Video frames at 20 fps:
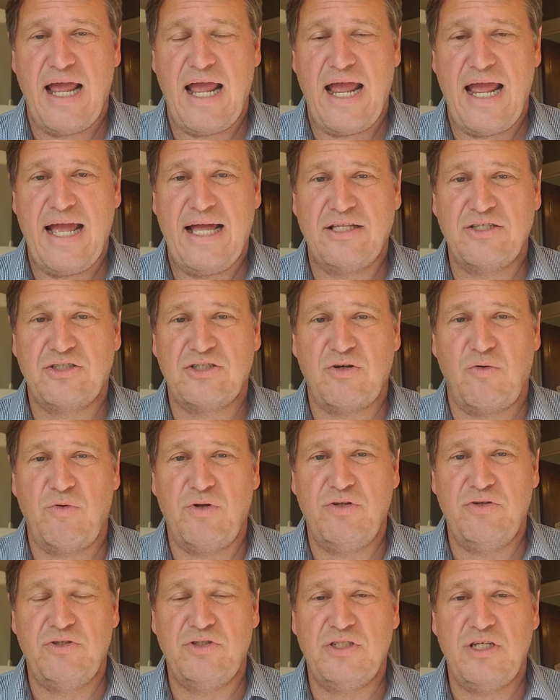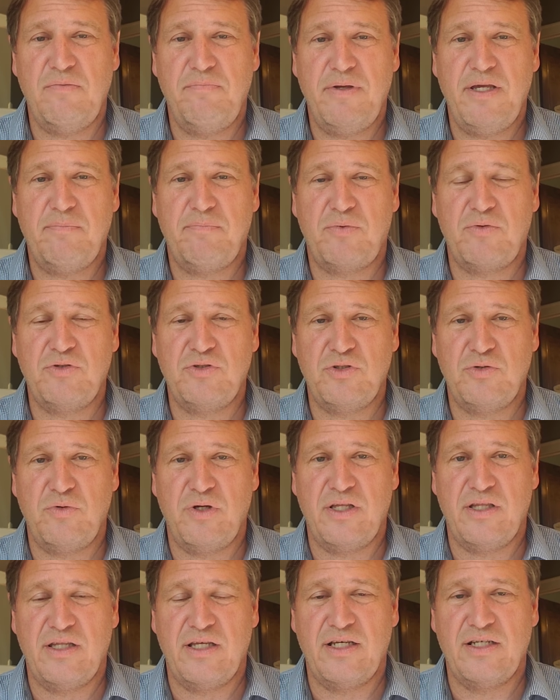And so when you see people
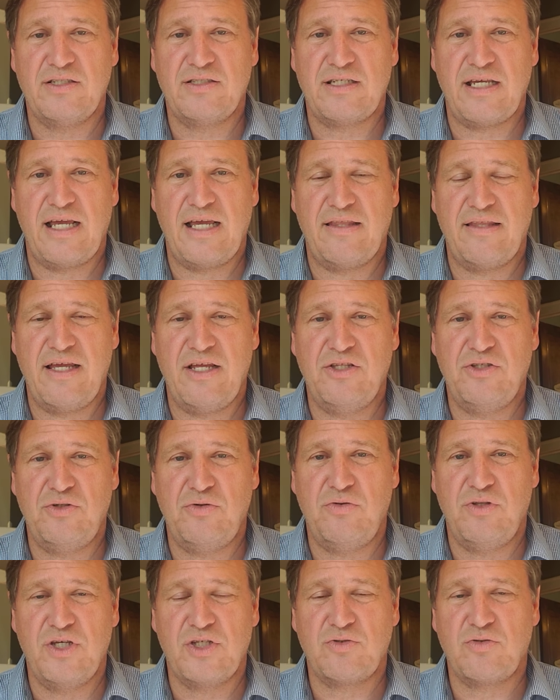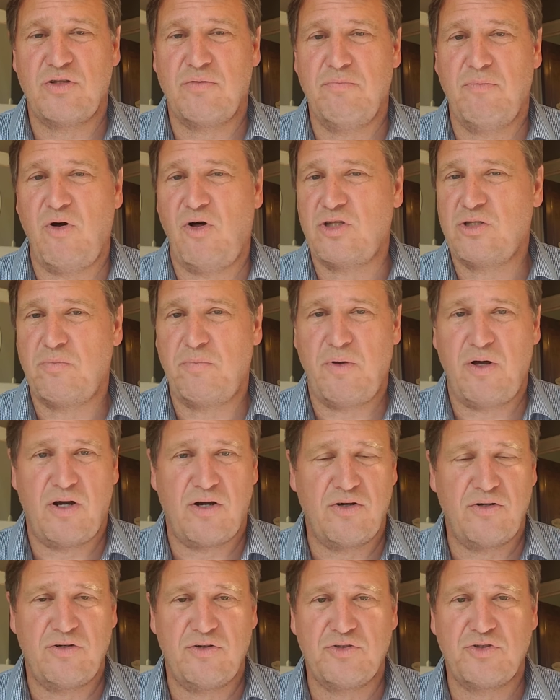doing this and they do this with multiple
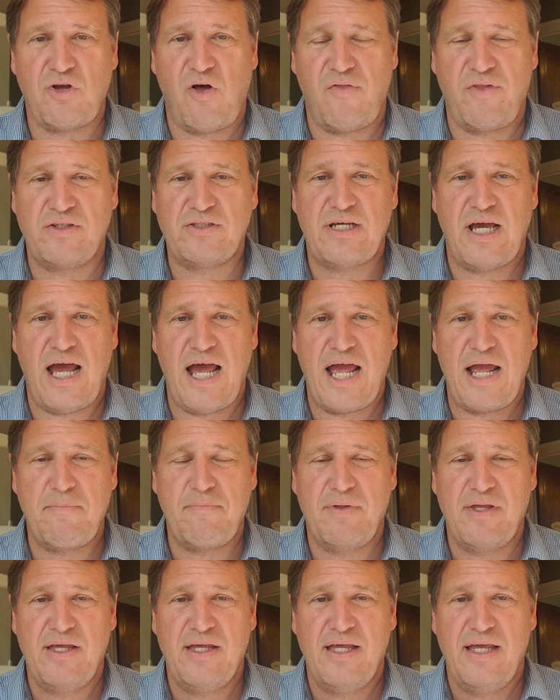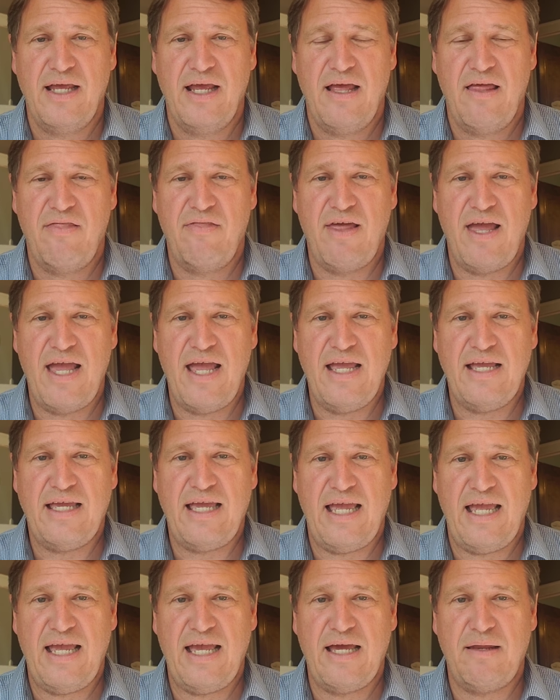partners all the time, they
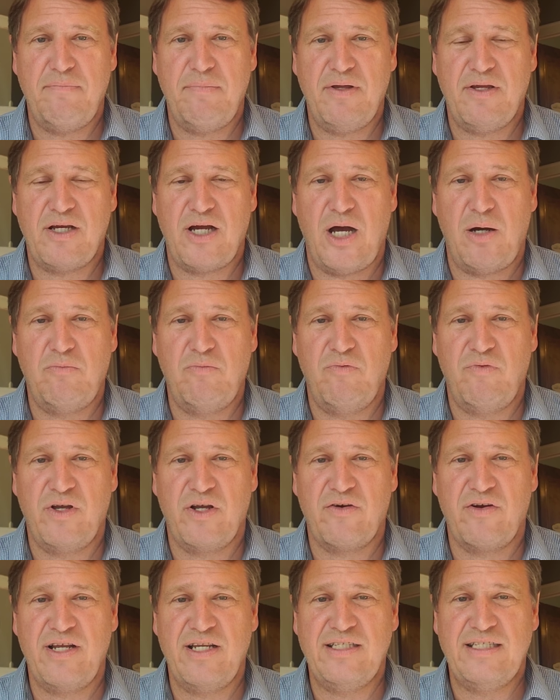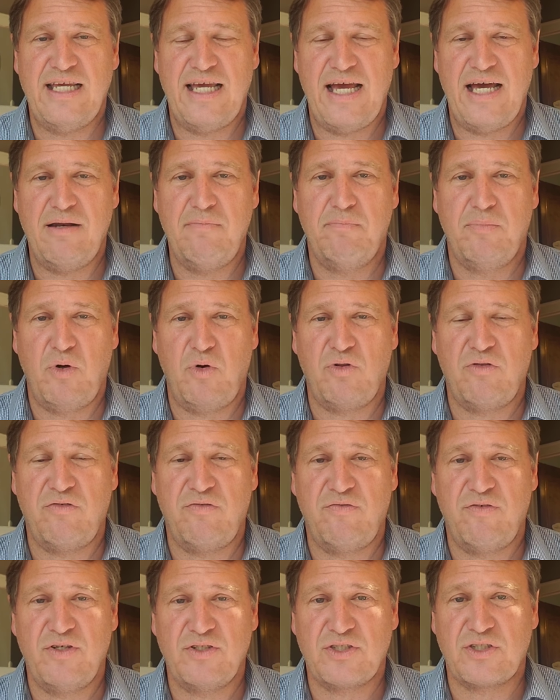can become very dead, both
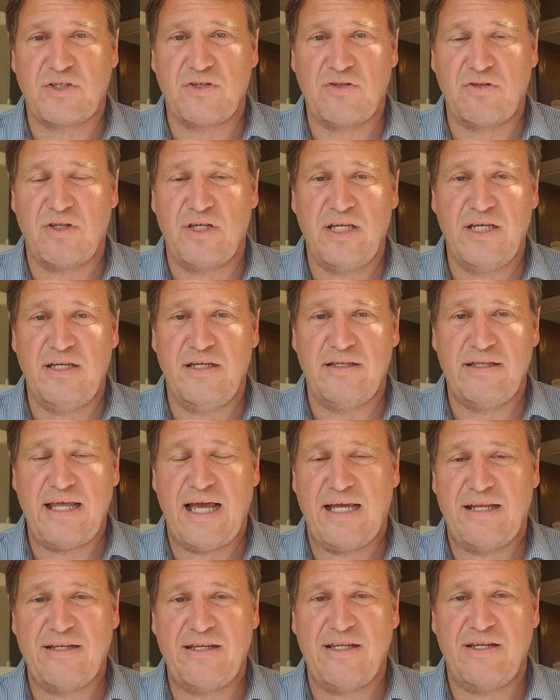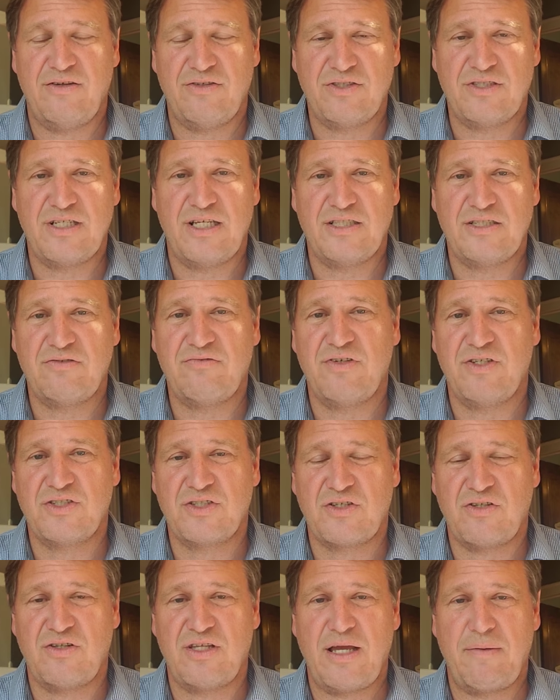physically, not, you know, sense
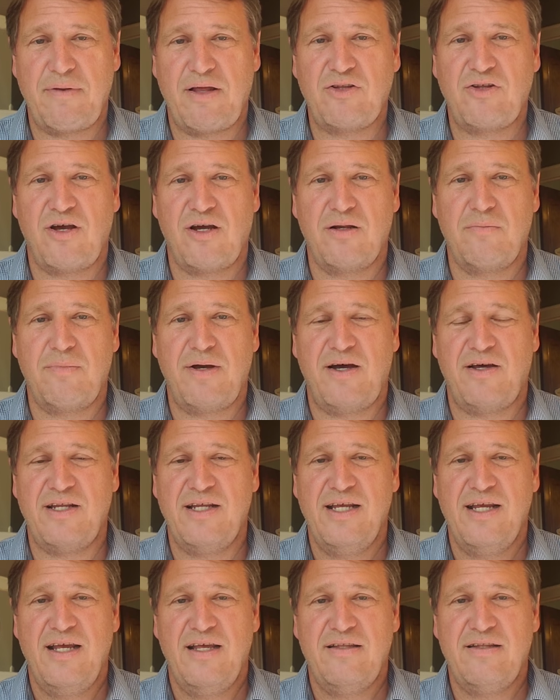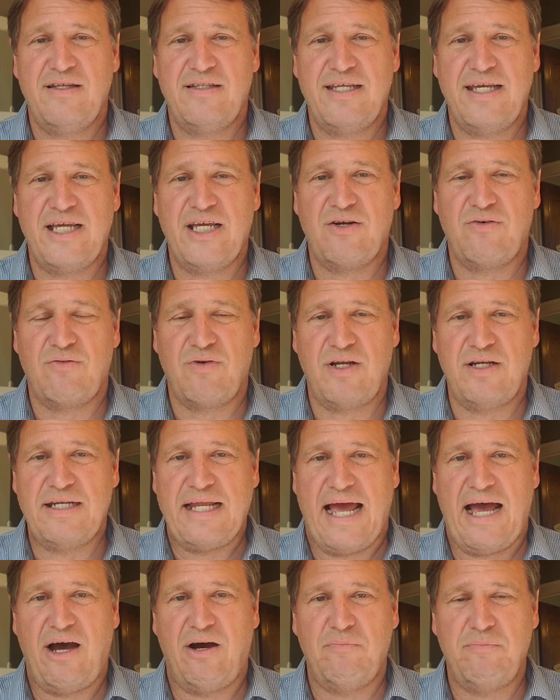physically, I'm not talking about that they get run
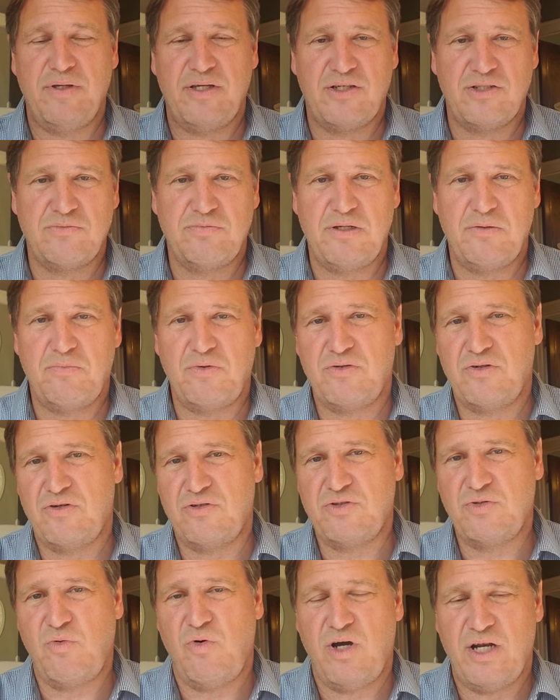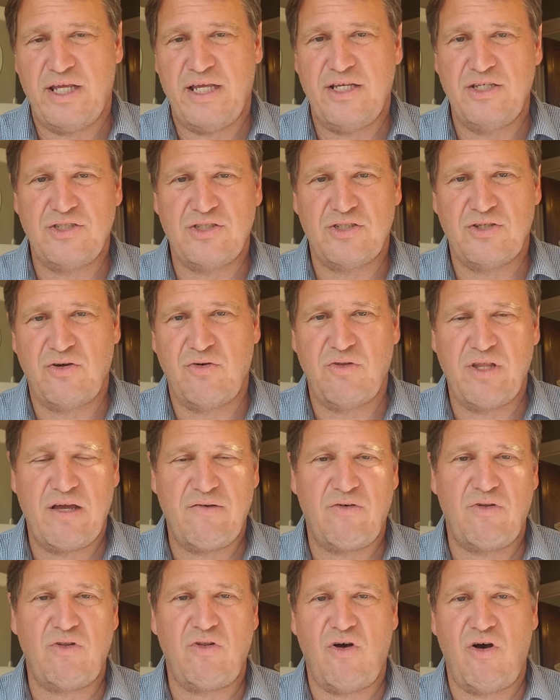down because people in their 20s, you know, they
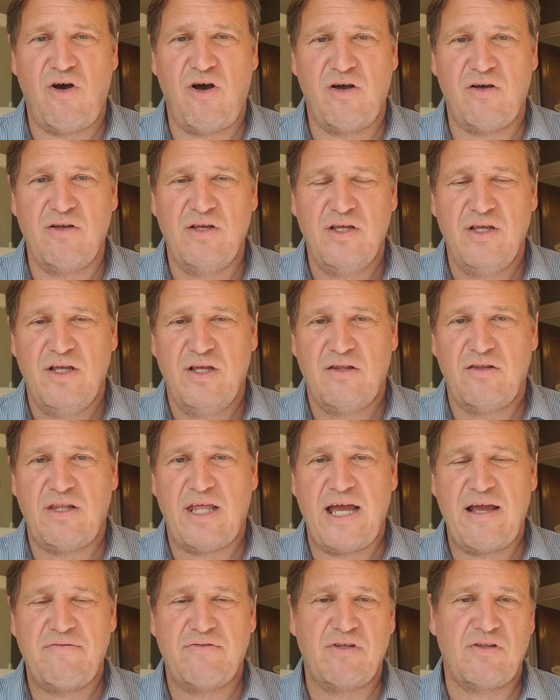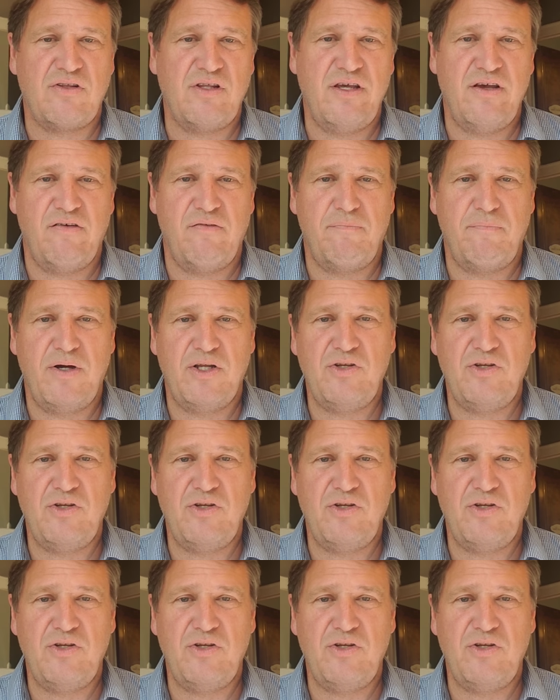have a long life to live.